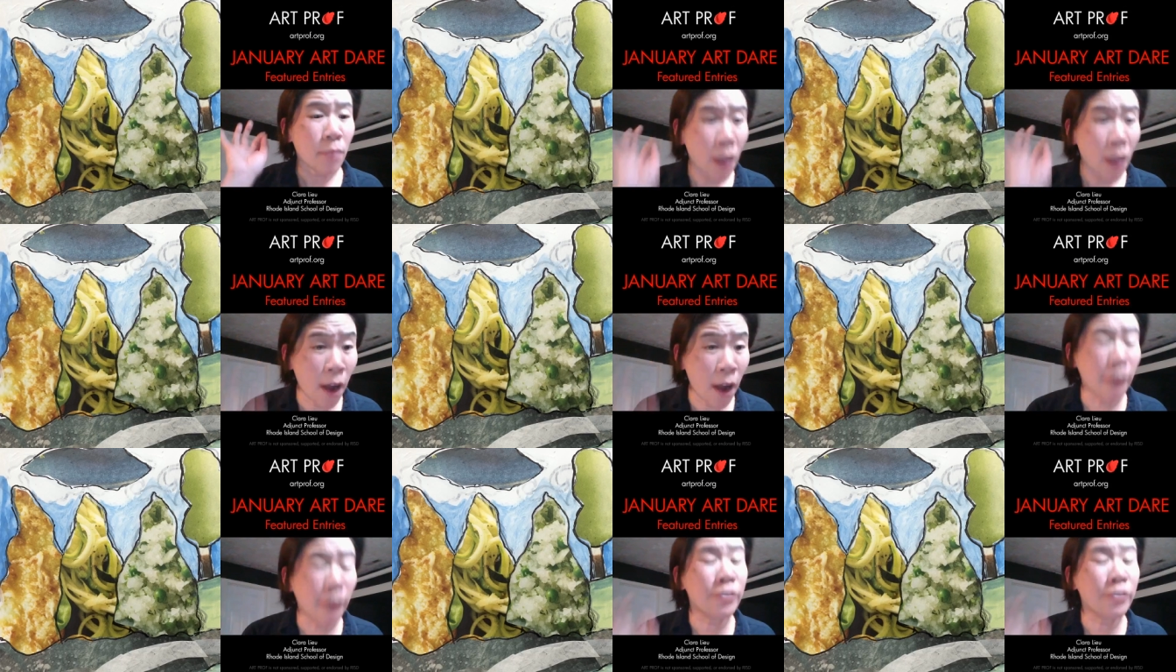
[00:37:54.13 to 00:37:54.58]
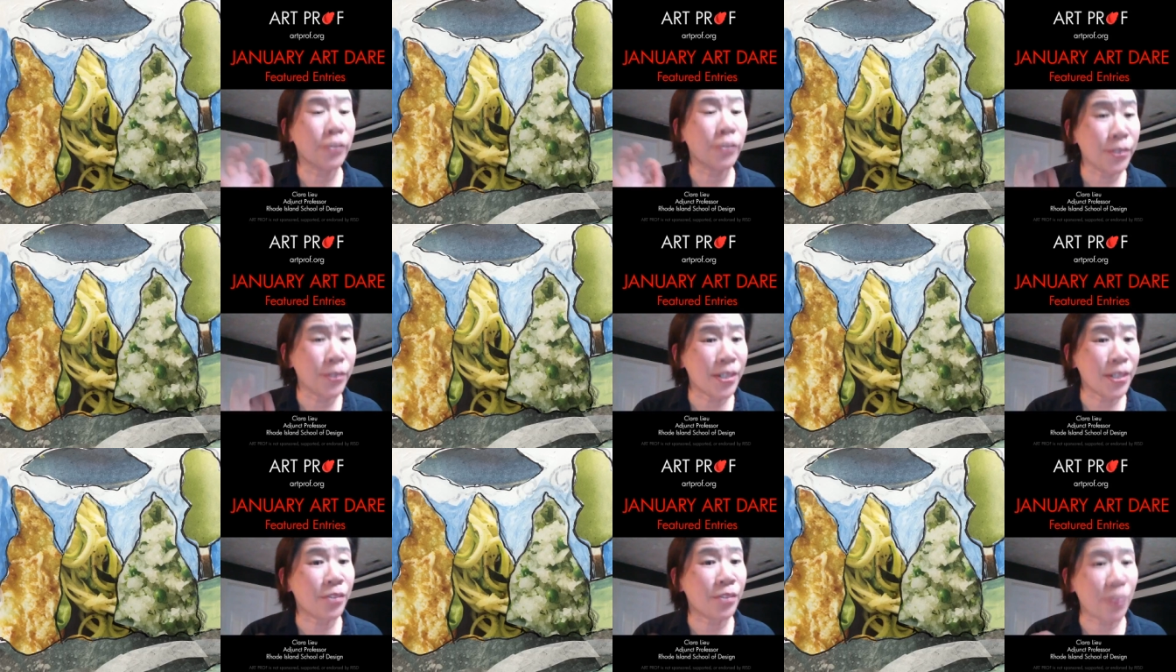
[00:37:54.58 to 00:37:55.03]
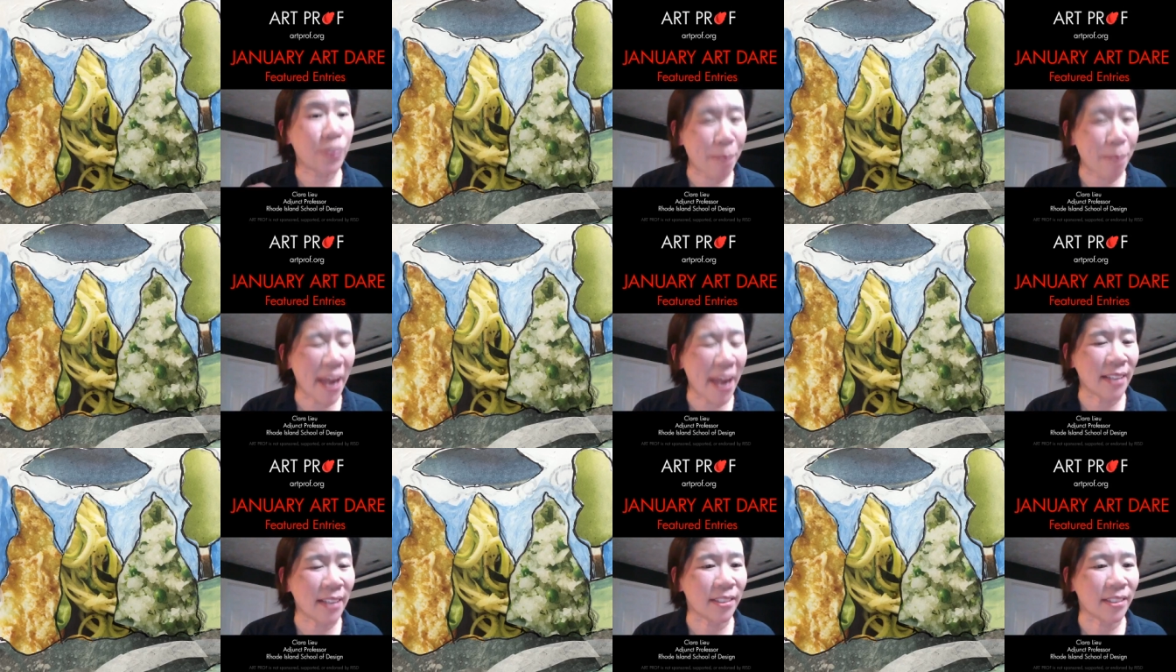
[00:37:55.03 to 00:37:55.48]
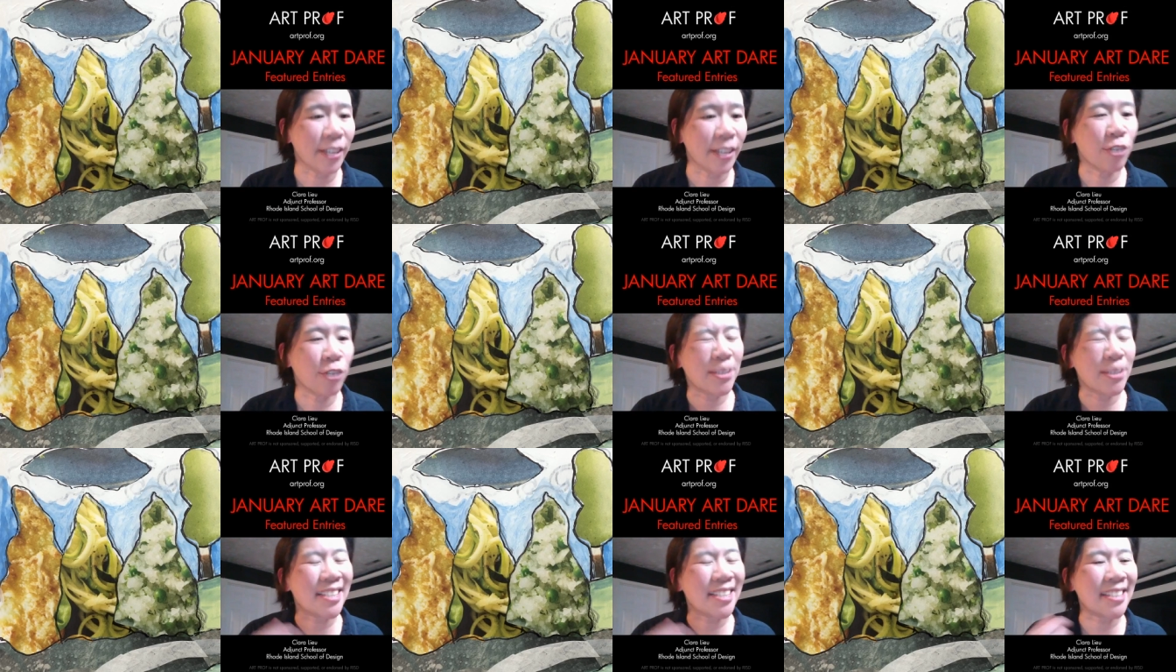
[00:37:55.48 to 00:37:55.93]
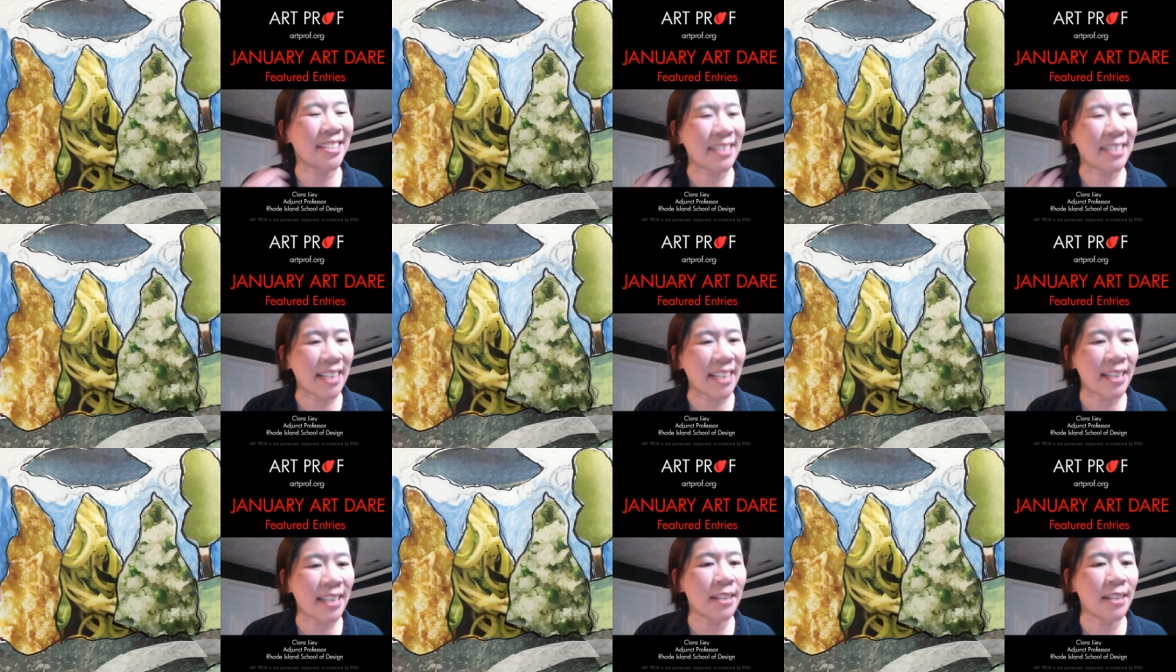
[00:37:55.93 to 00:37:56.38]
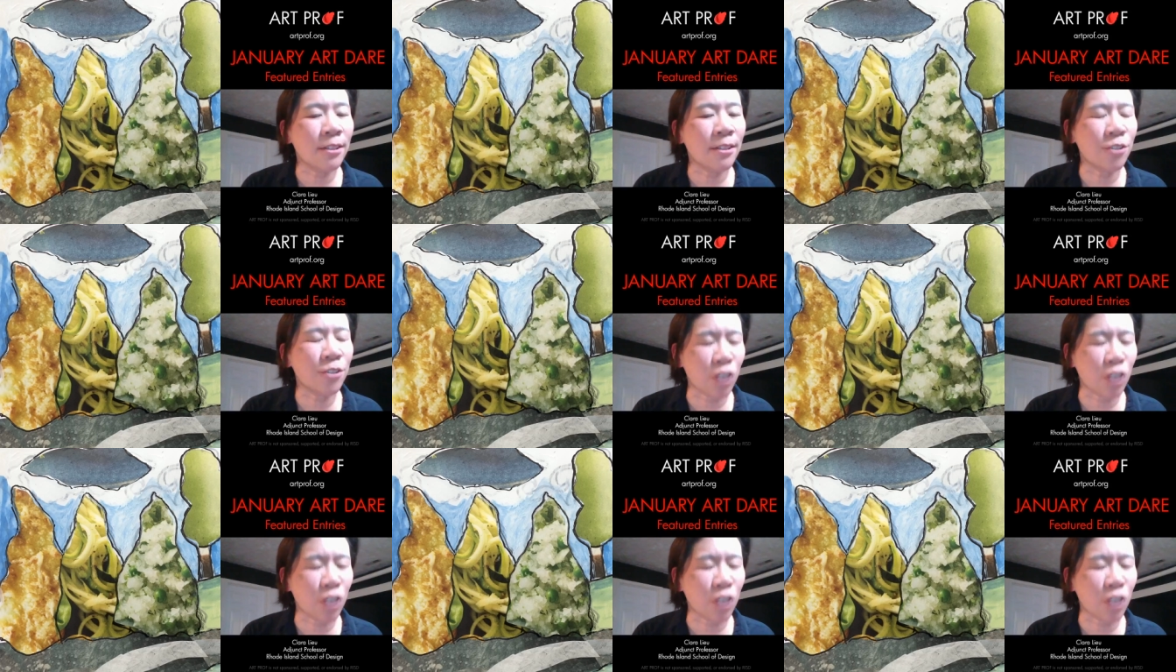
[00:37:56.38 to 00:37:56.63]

underneath the paint. Like you can see the